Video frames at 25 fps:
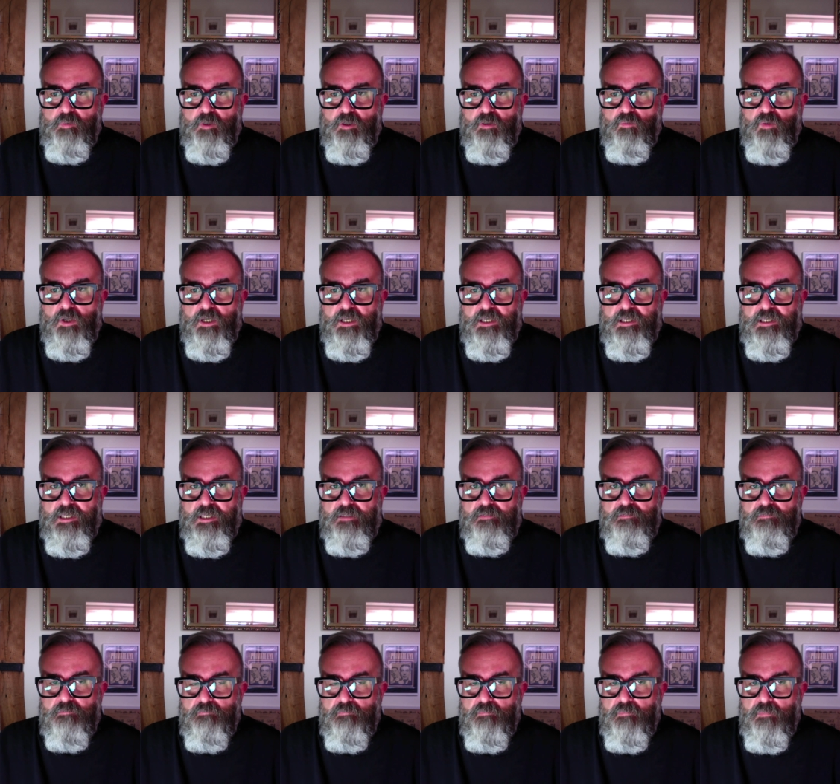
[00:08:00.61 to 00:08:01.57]
away again,
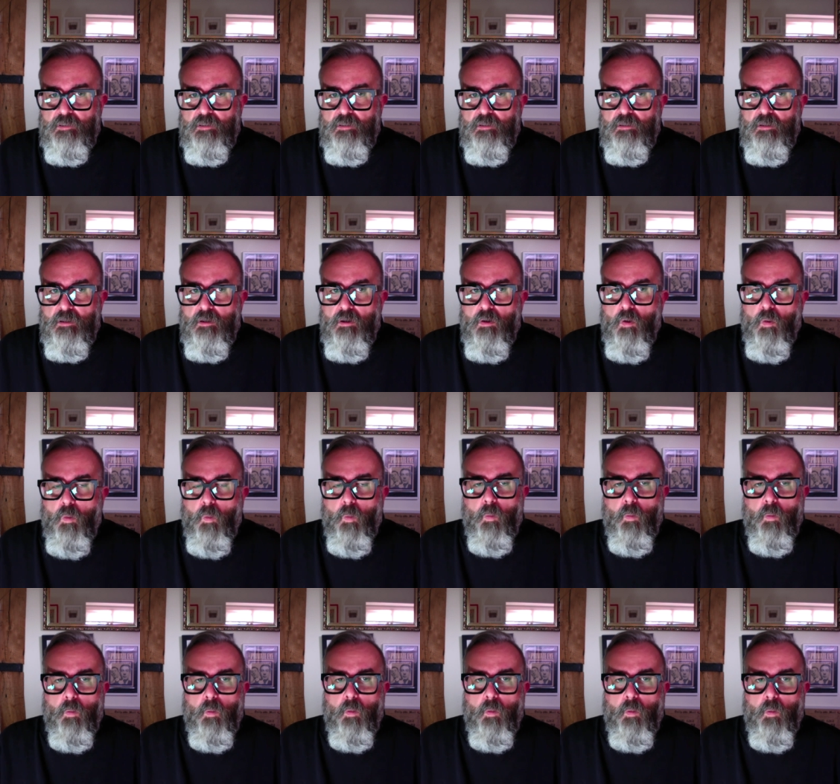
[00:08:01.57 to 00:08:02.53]

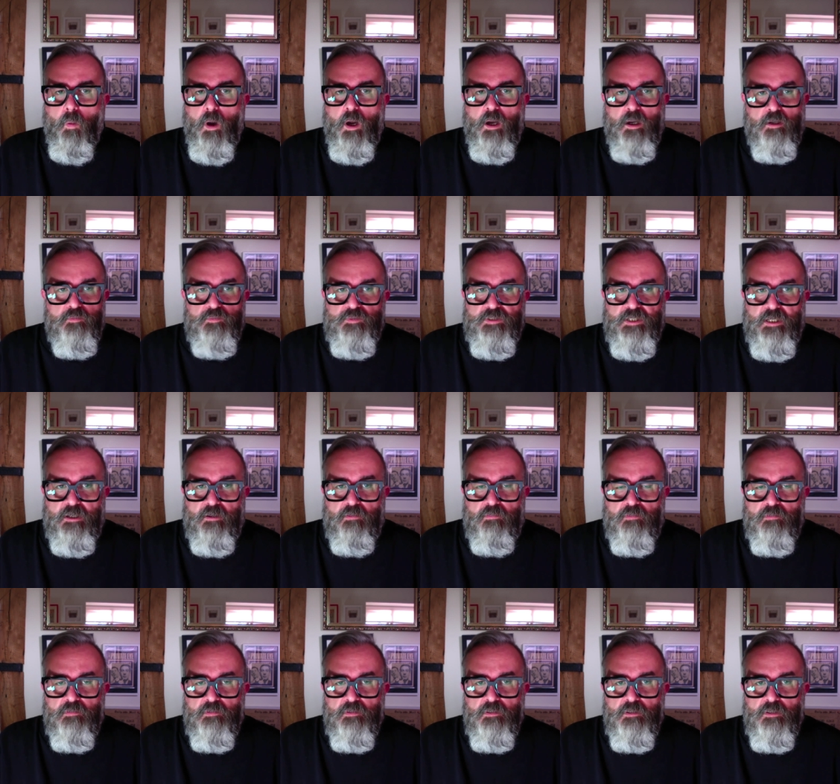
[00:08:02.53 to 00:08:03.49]
or a hotel,
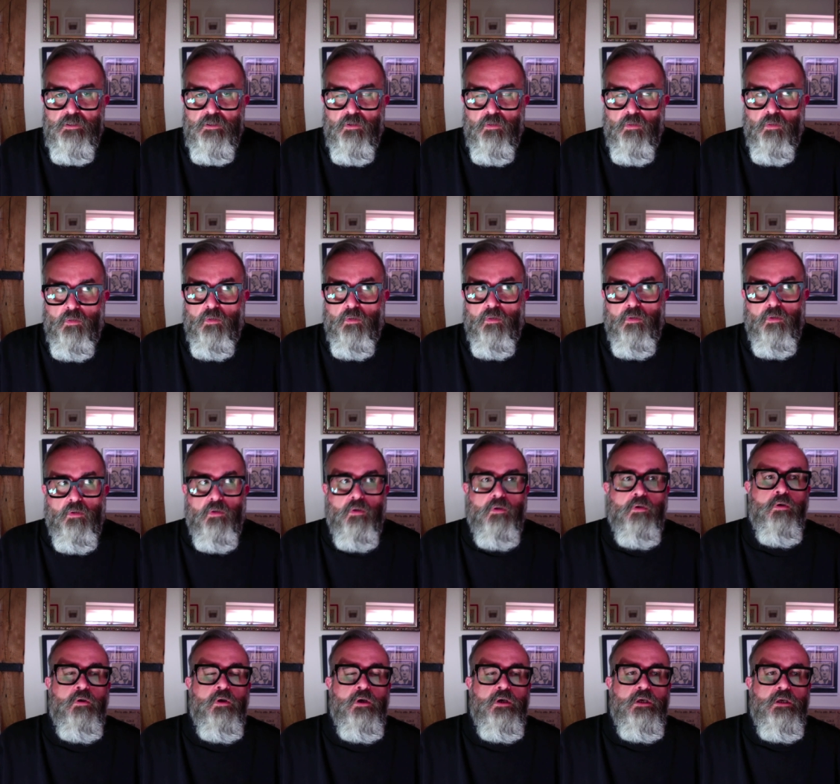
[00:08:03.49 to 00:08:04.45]

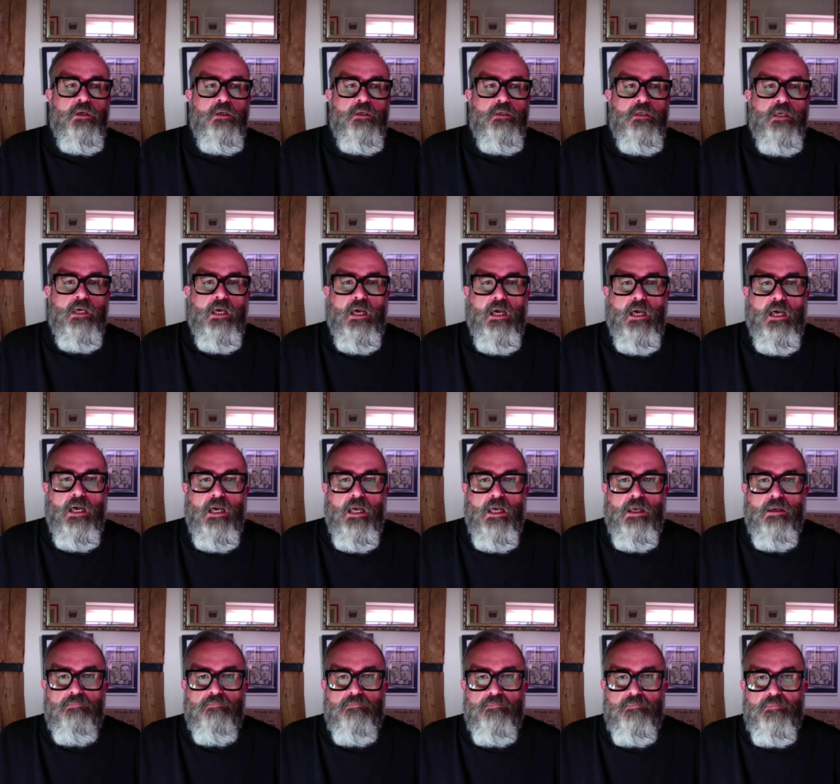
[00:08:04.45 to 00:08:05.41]
or
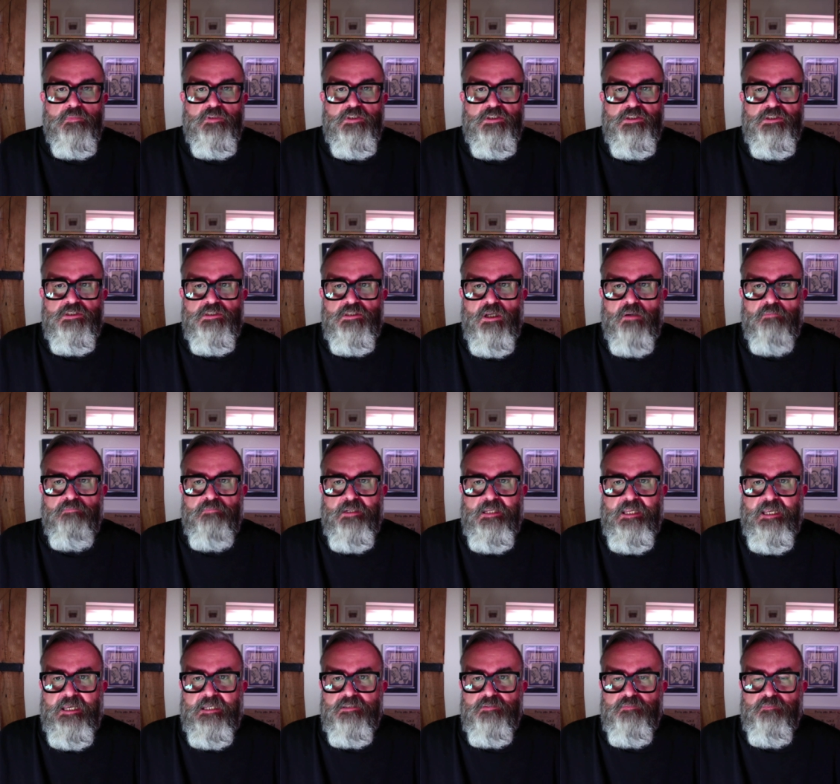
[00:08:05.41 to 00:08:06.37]

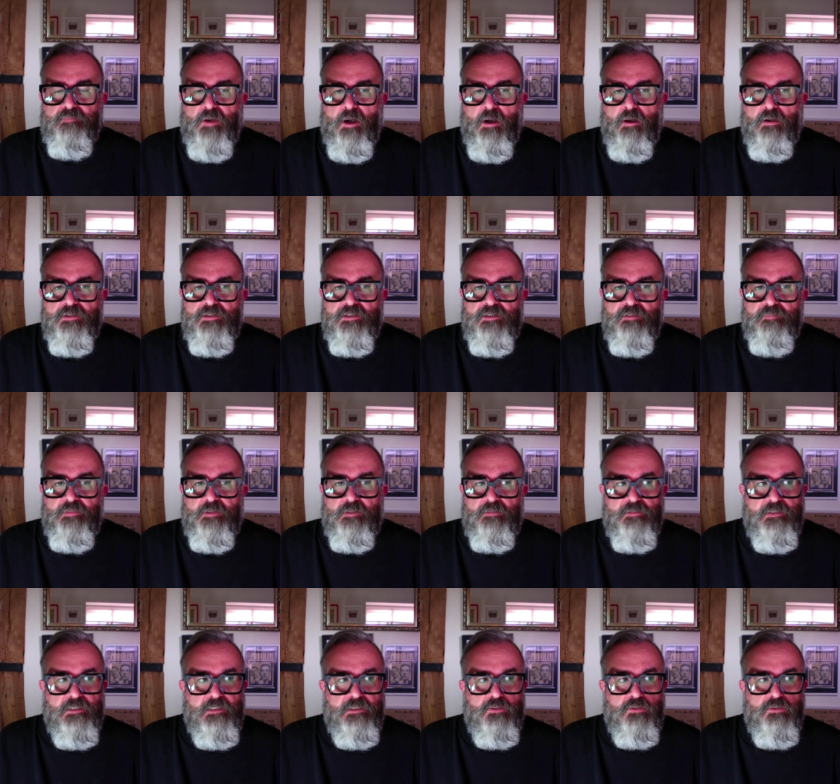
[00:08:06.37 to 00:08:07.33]
sublet part of the
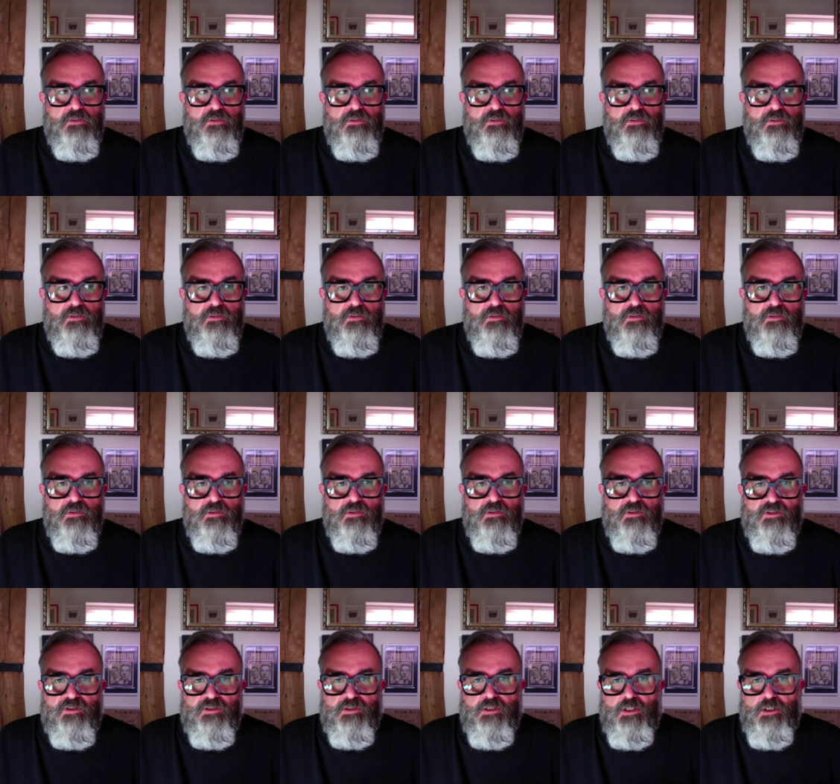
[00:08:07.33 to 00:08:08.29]

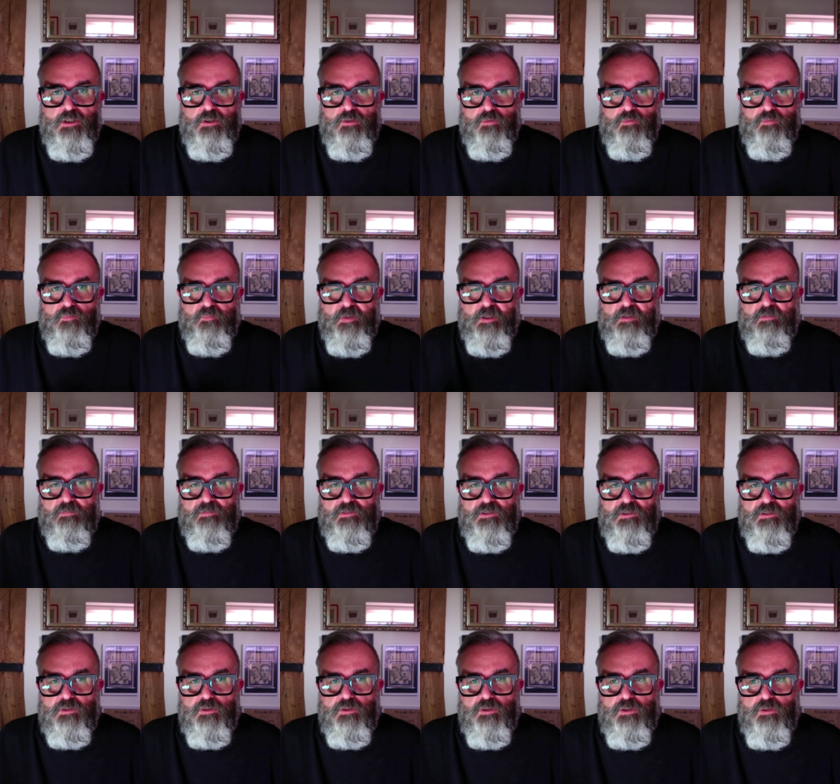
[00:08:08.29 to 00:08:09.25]
buildings that you'd
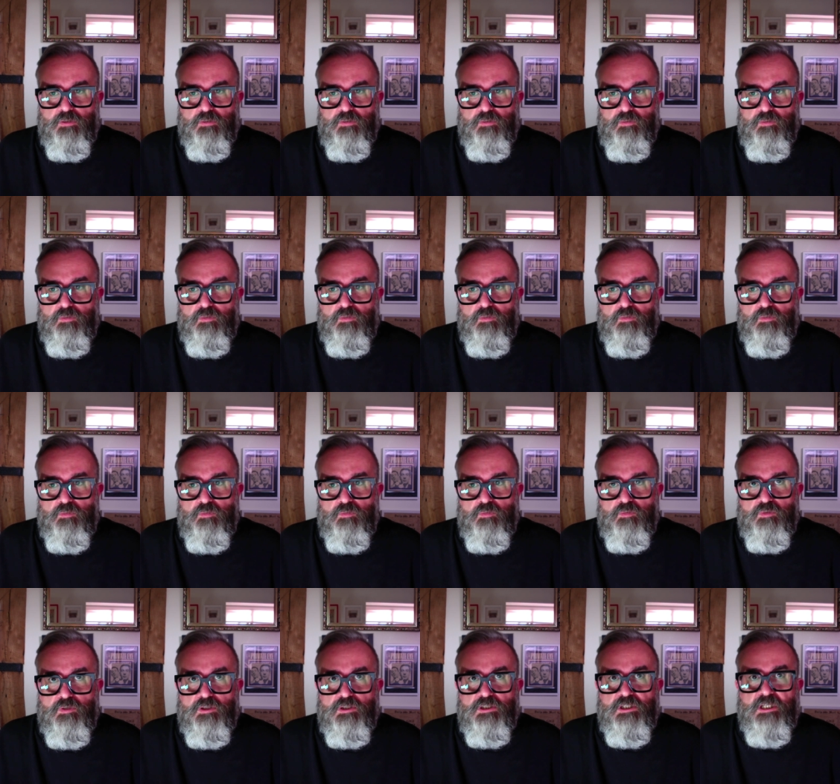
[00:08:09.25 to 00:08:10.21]
built to
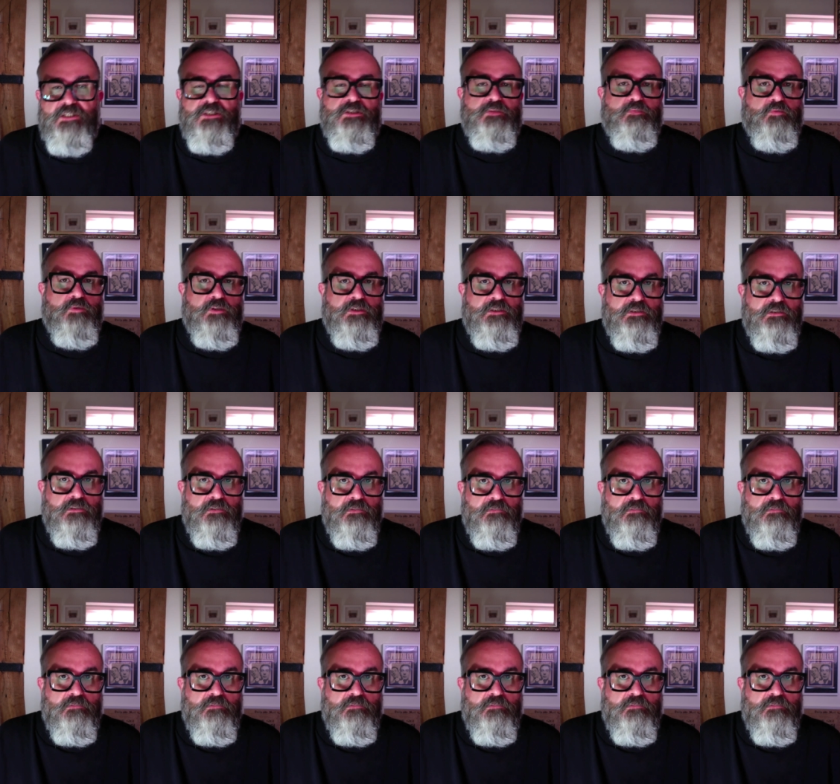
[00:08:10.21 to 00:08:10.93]
Sainsbury's.